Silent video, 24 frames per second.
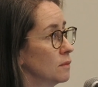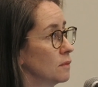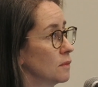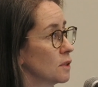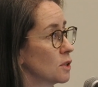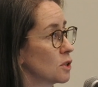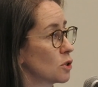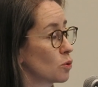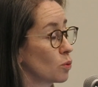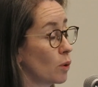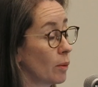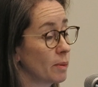
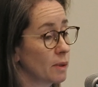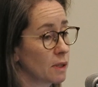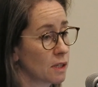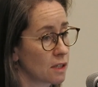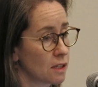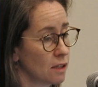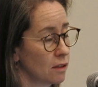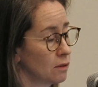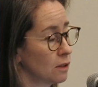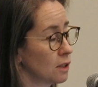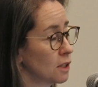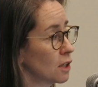swapping
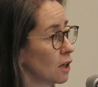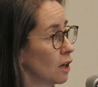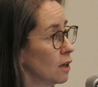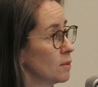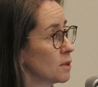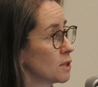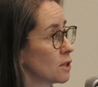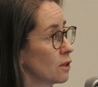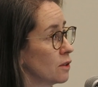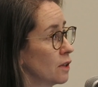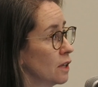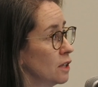serotypes.
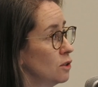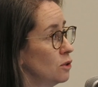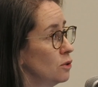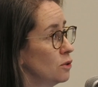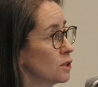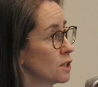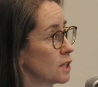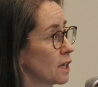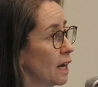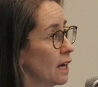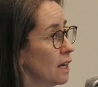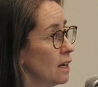So they
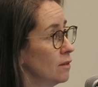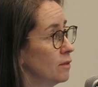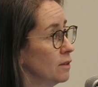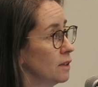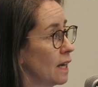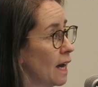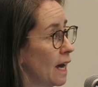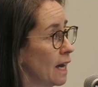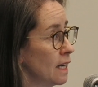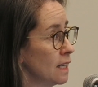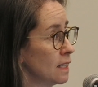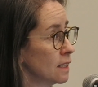used
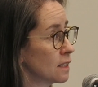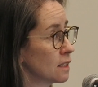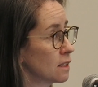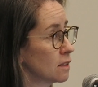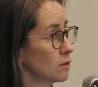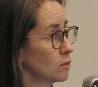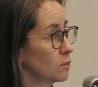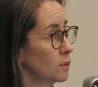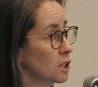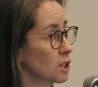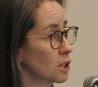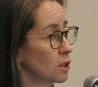
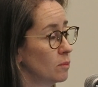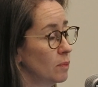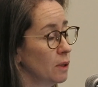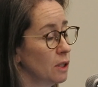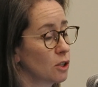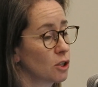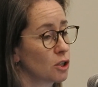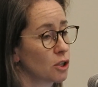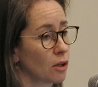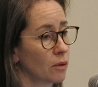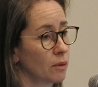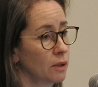AAV8, which had been
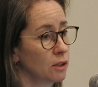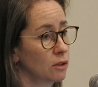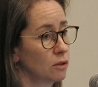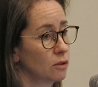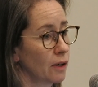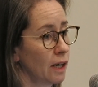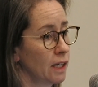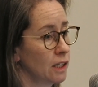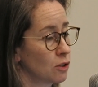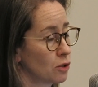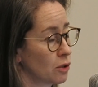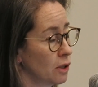showing
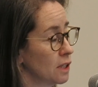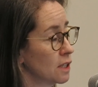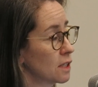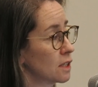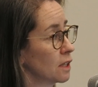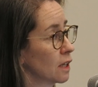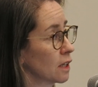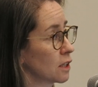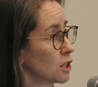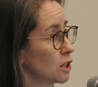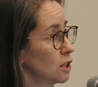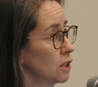great
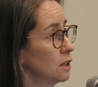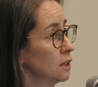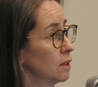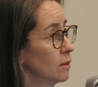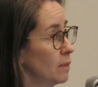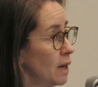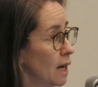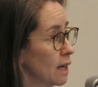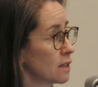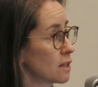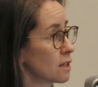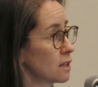transduction in the
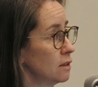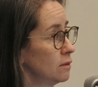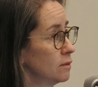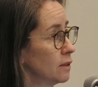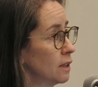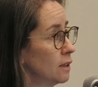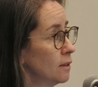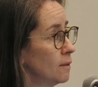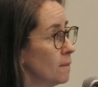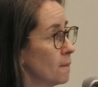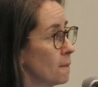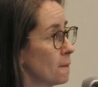mouse liver.
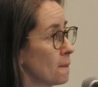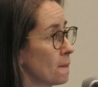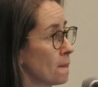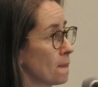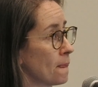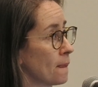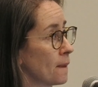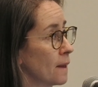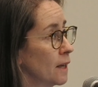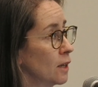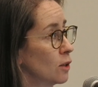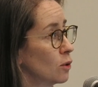
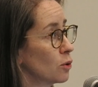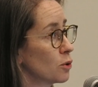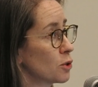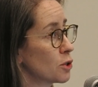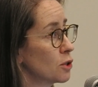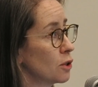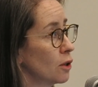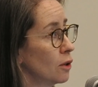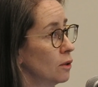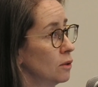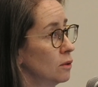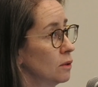It also,